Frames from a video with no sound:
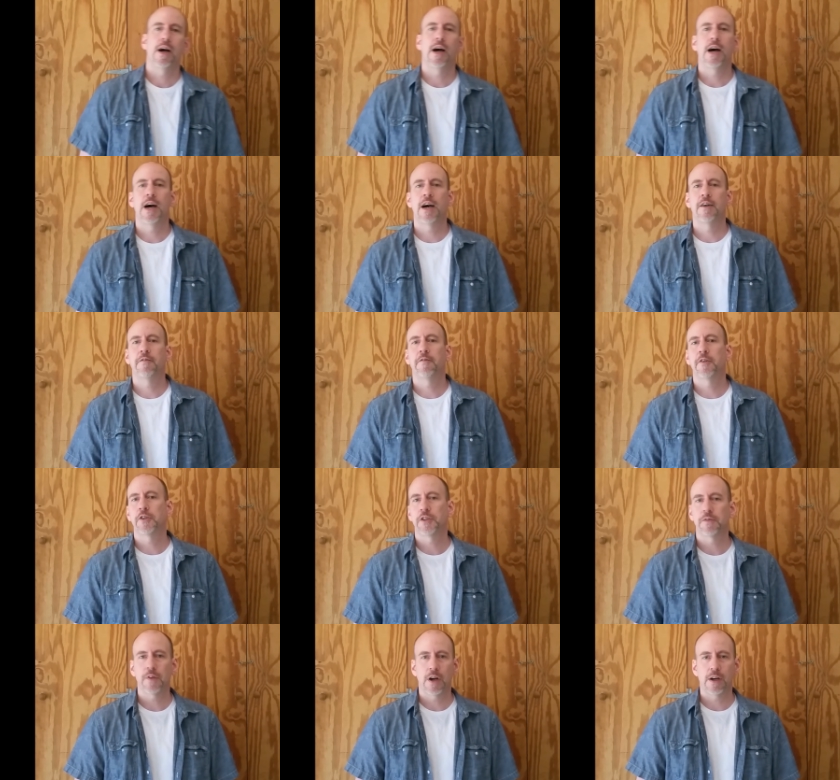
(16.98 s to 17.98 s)
Uh,
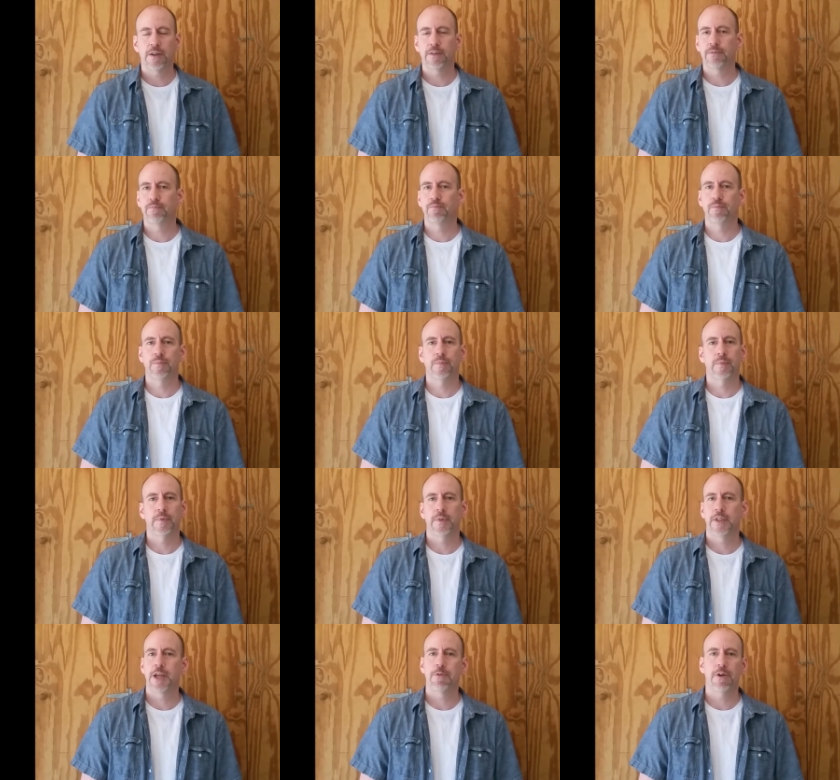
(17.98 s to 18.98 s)
first of all,
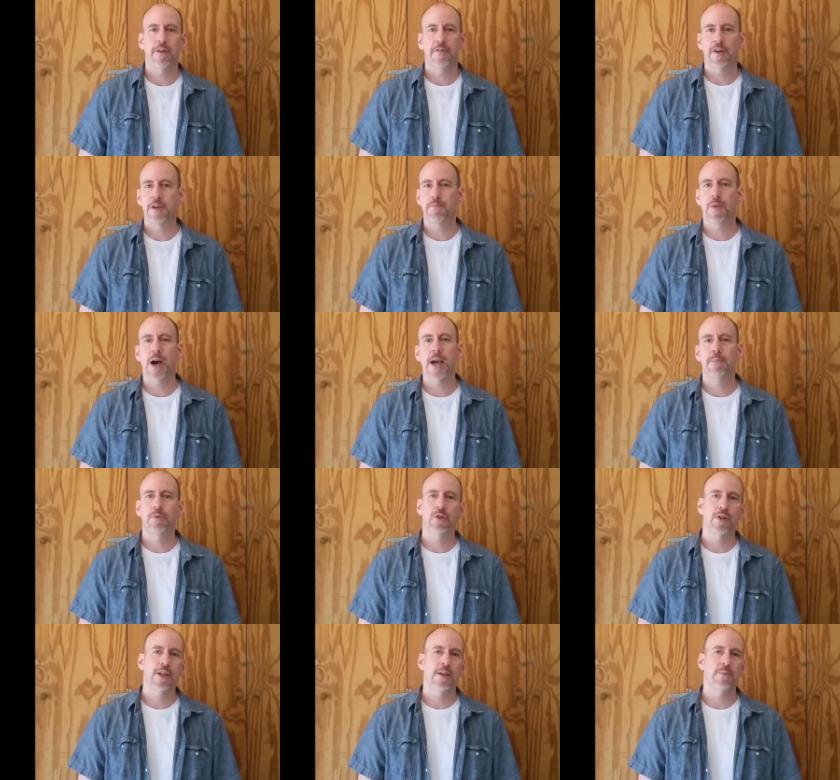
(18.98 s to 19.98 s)
get rid of any pipe
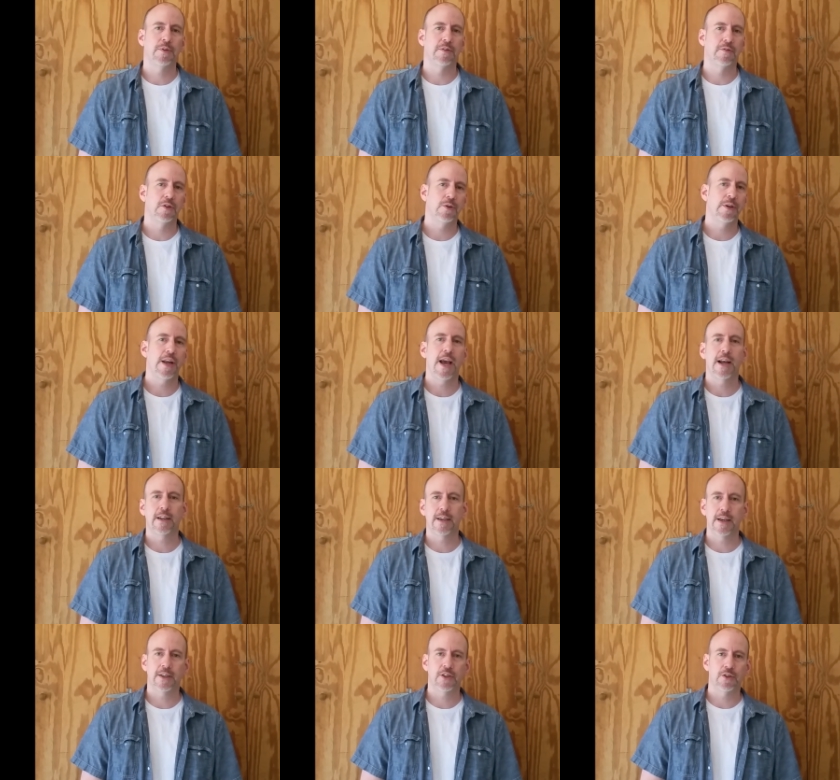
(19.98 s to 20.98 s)
dreams of doing
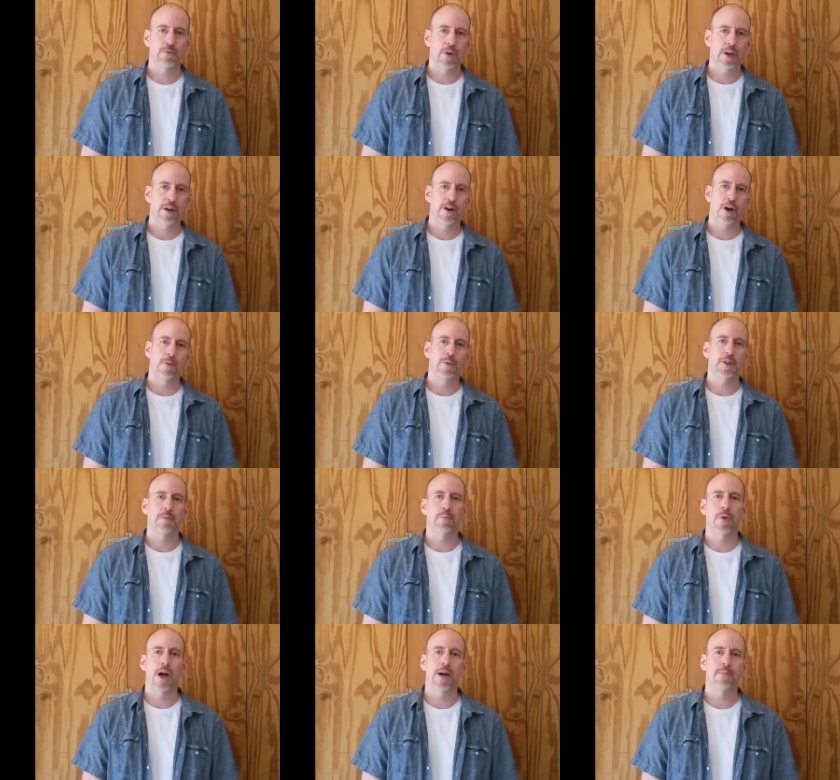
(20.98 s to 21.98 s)
head kicks and running home with the
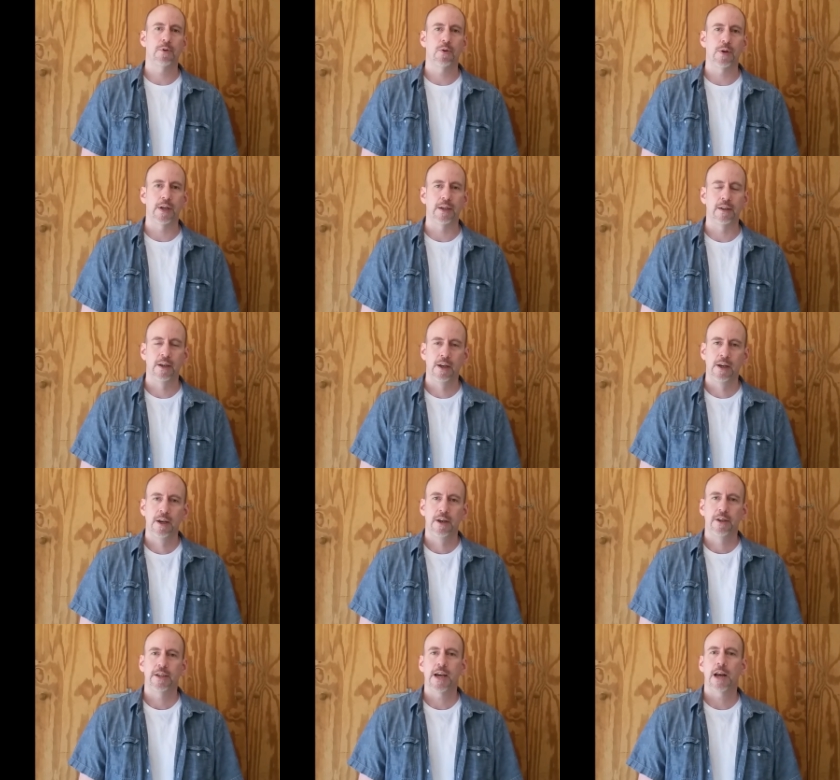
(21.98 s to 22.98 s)
prom queen.
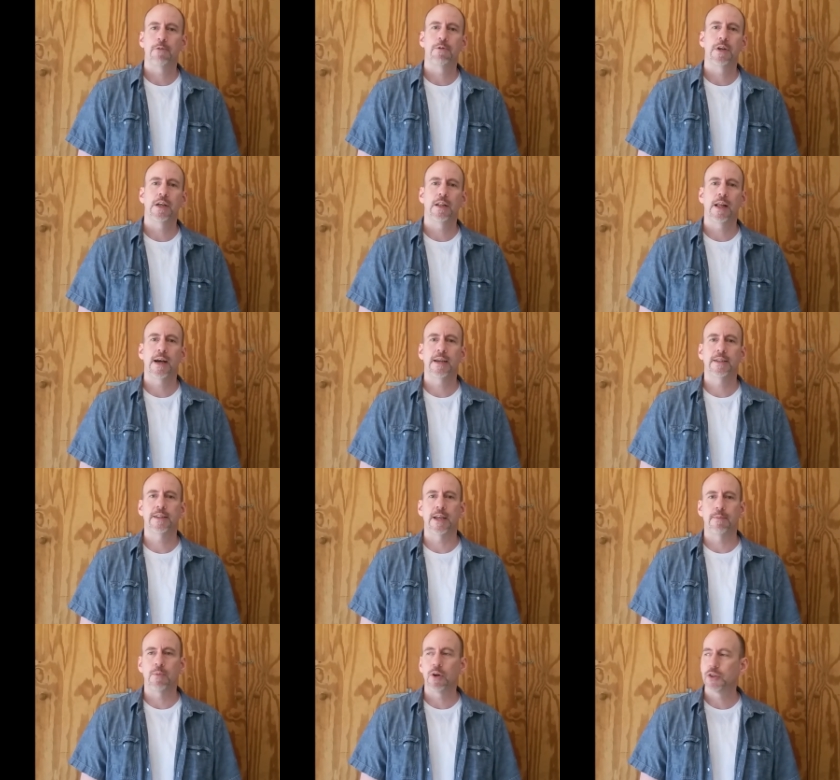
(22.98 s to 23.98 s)
Got to realize
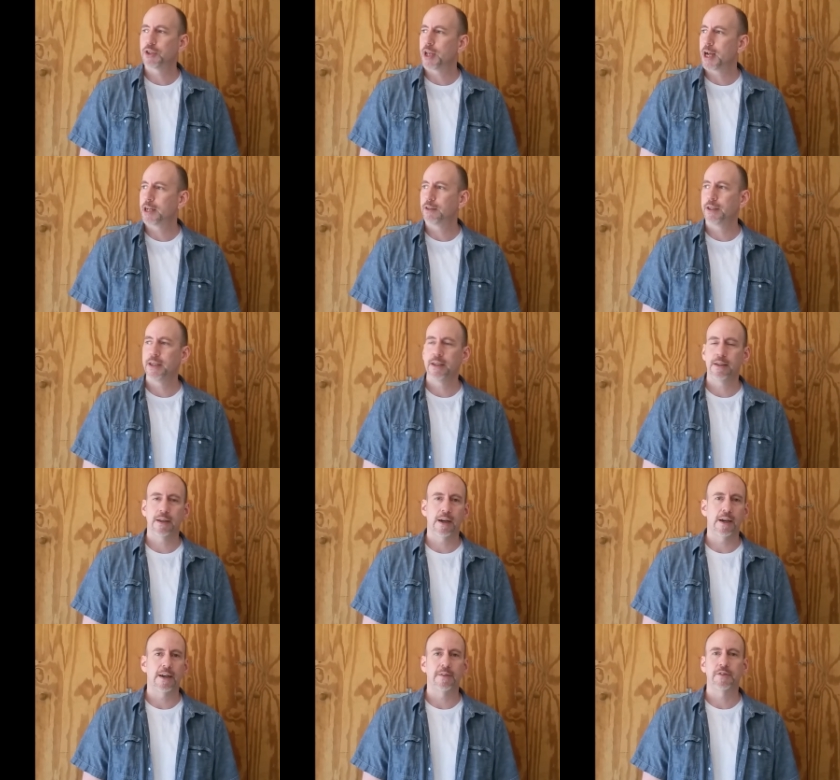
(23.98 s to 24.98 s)
that most
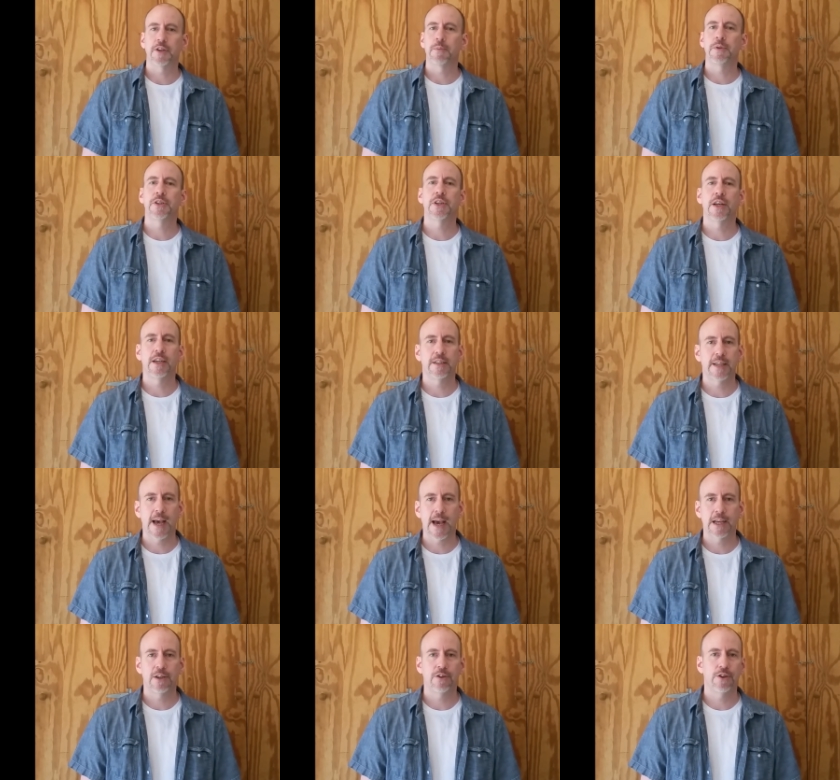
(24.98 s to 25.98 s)
likely, uh, if somebody's going to
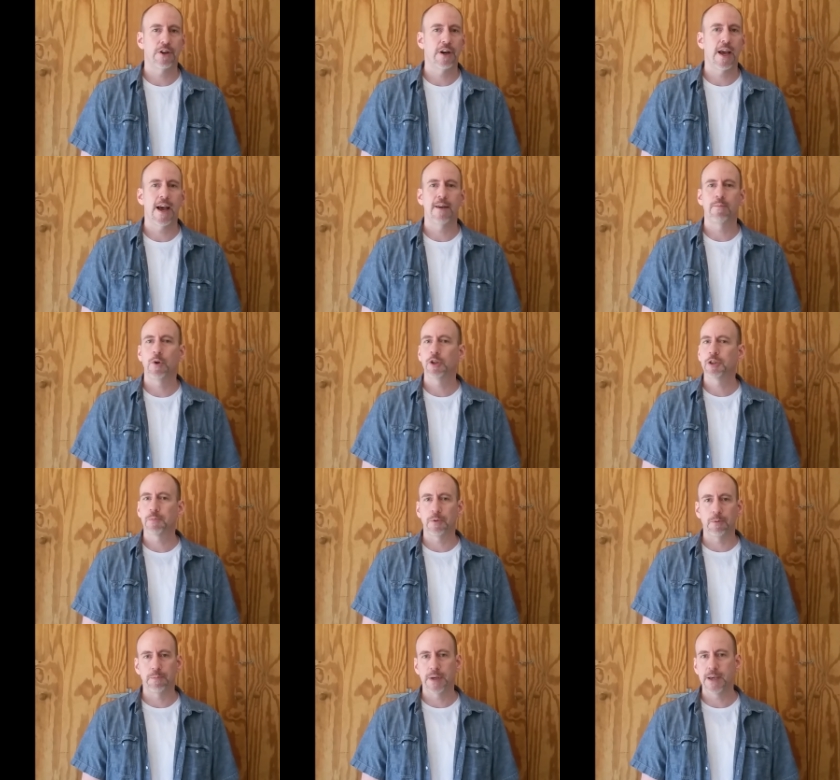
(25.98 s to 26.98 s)
attack you, they're going to have
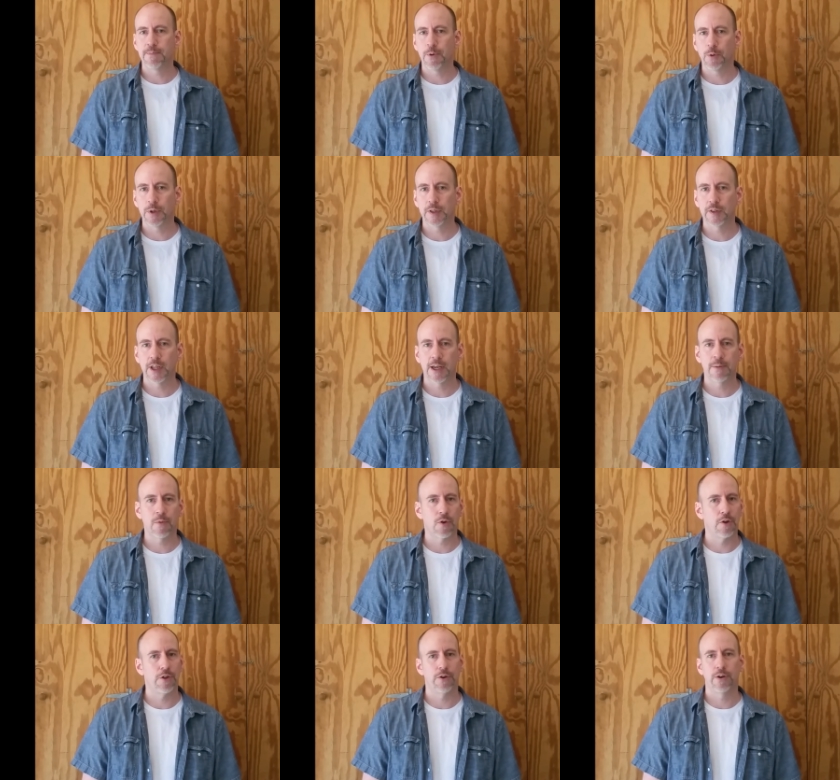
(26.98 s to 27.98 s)
multiple people with
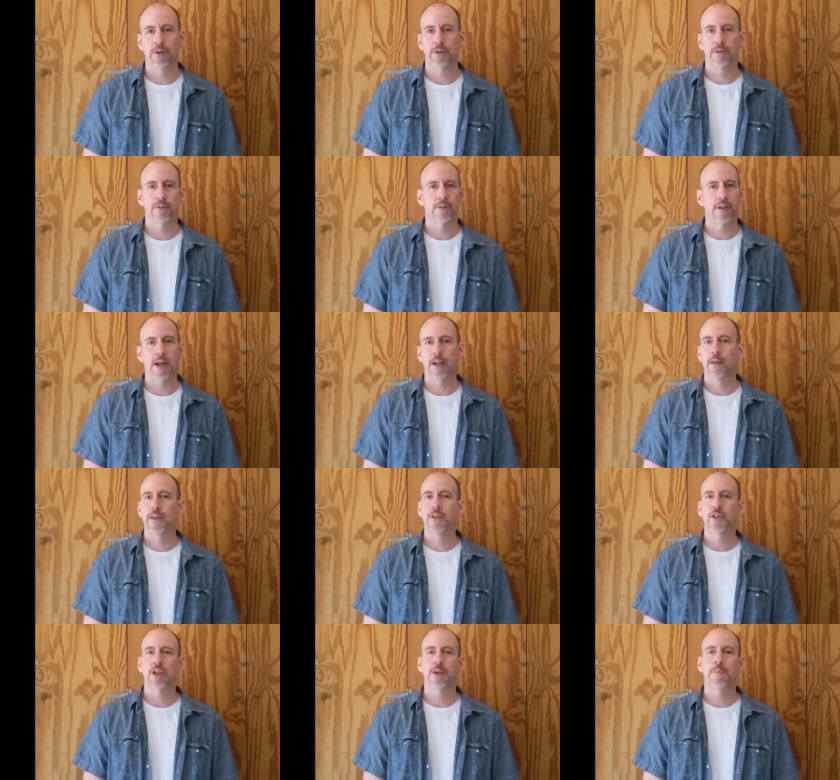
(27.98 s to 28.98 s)
them, or they're at
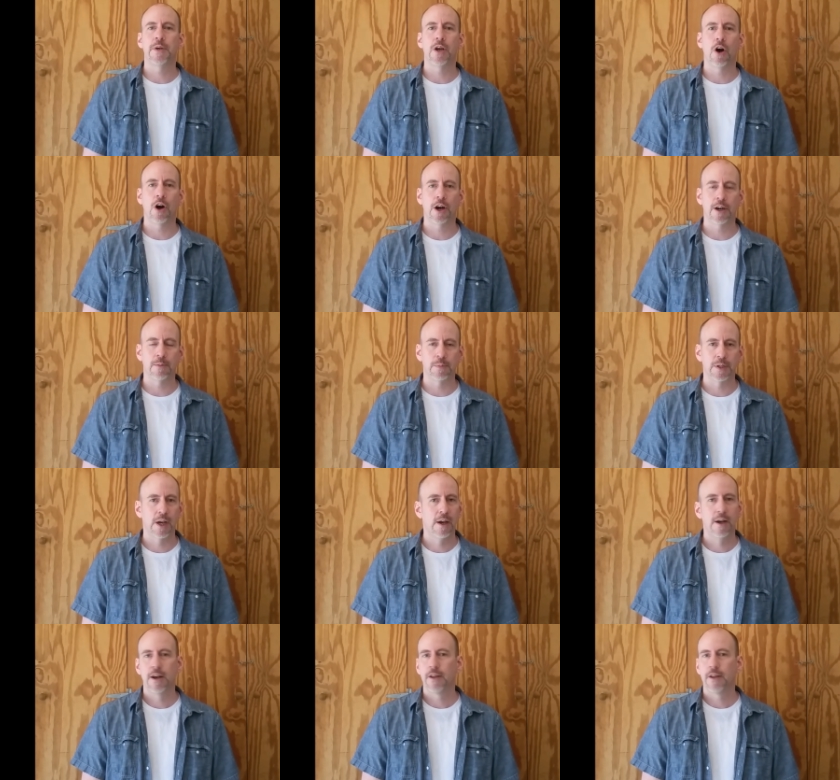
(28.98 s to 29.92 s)
least going to be armed.